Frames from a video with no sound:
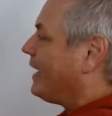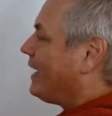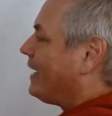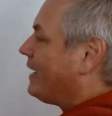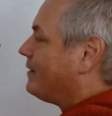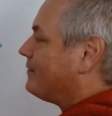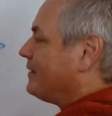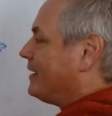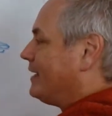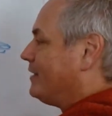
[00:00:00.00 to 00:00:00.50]

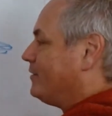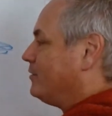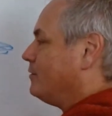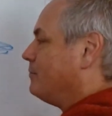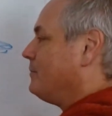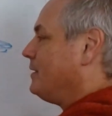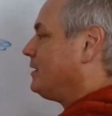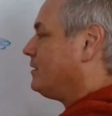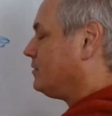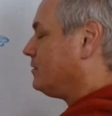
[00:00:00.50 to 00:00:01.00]
have in the
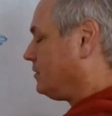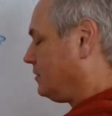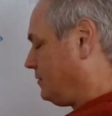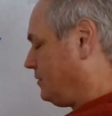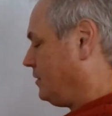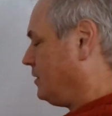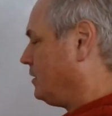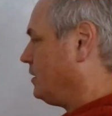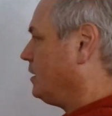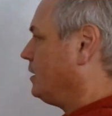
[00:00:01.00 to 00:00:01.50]
middle
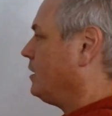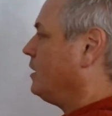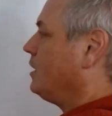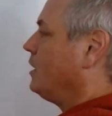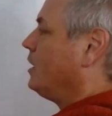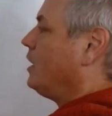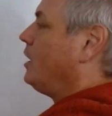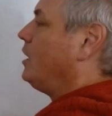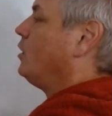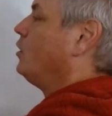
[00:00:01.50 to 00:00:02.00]
a